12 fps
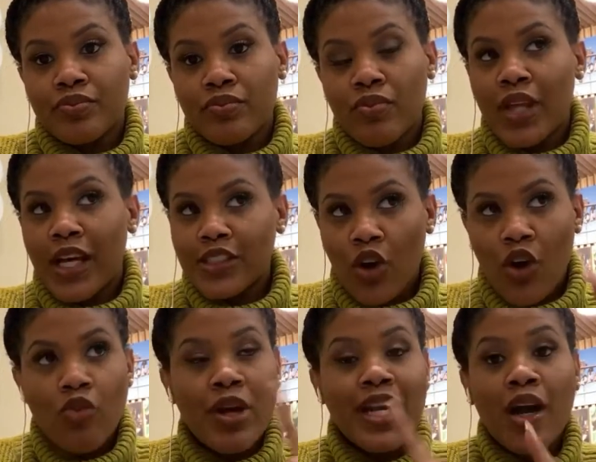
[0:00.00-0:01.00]
That's
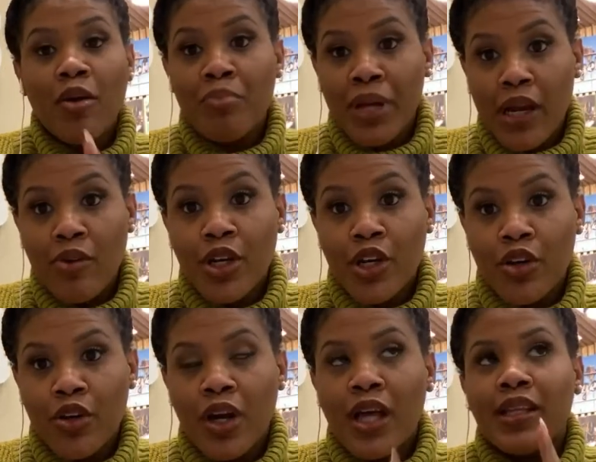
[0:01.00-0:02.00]
already a barrier
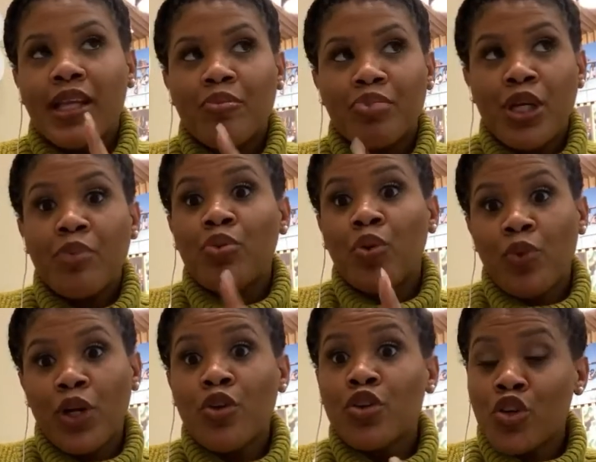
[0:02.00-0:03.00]
that people
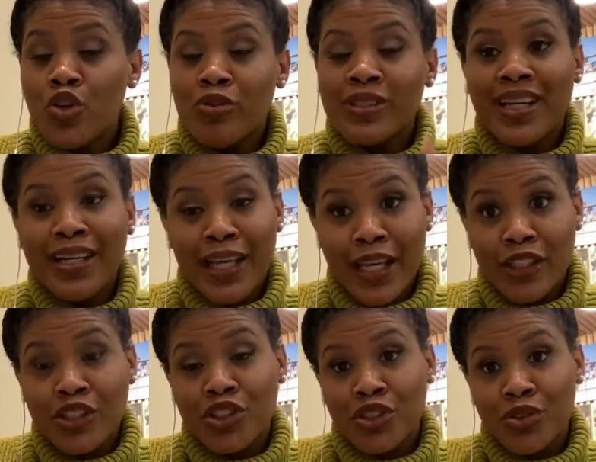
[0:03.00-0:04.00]
will use
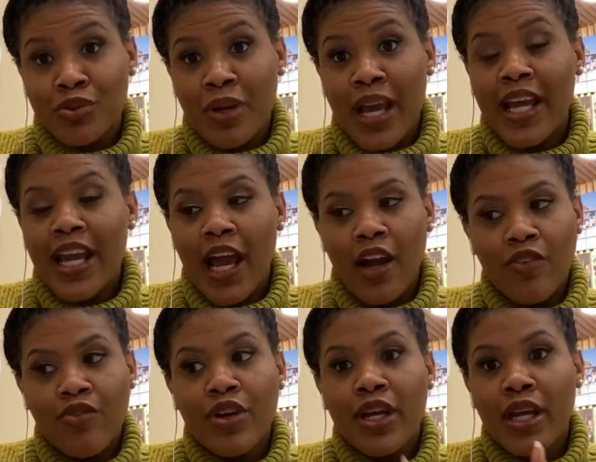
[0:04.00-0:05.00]
against you in
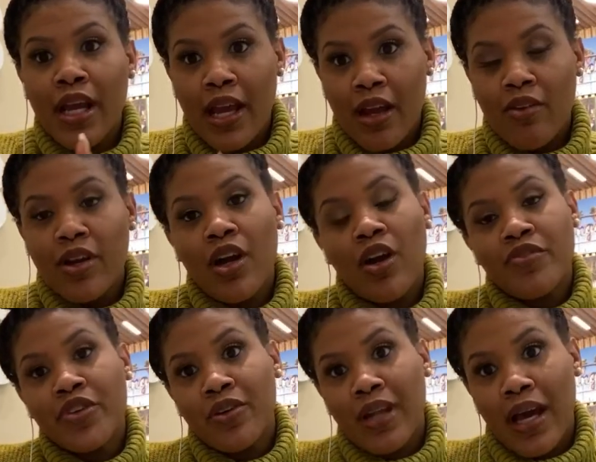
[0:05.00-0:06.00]
every area of
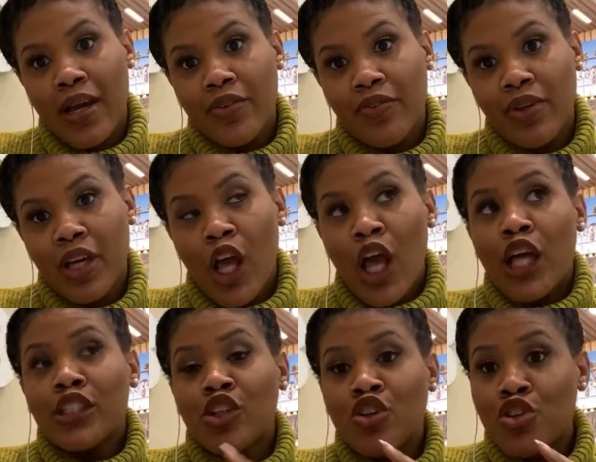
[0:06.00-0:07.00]
your life.
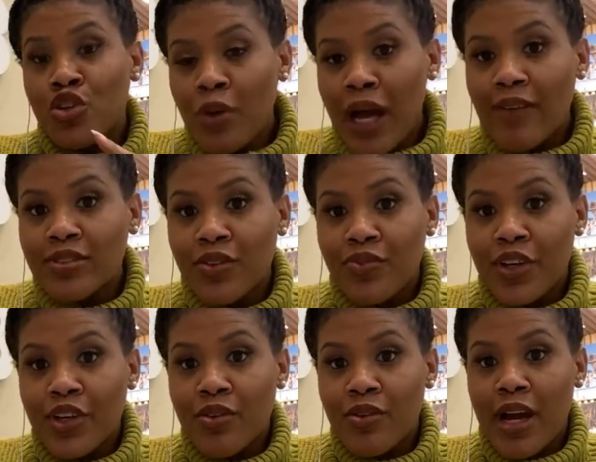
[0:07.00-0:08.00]
So you have to
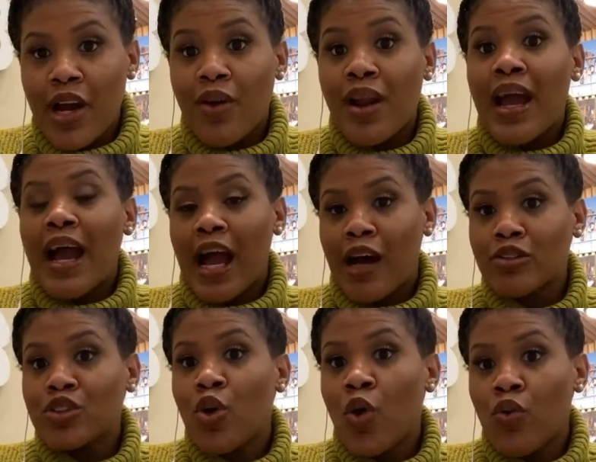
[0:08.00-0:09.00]
figure out how to
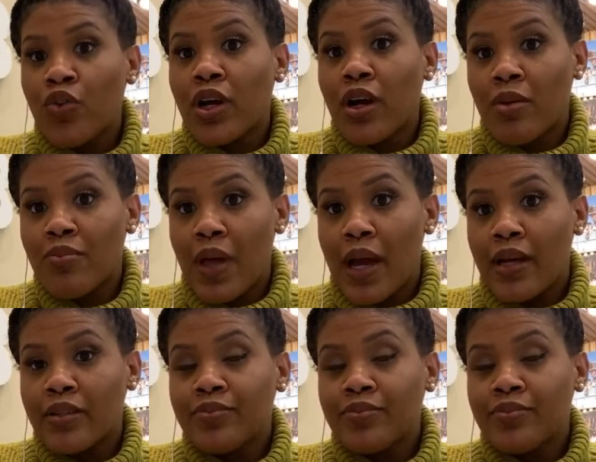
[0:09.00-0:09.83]
overcome that.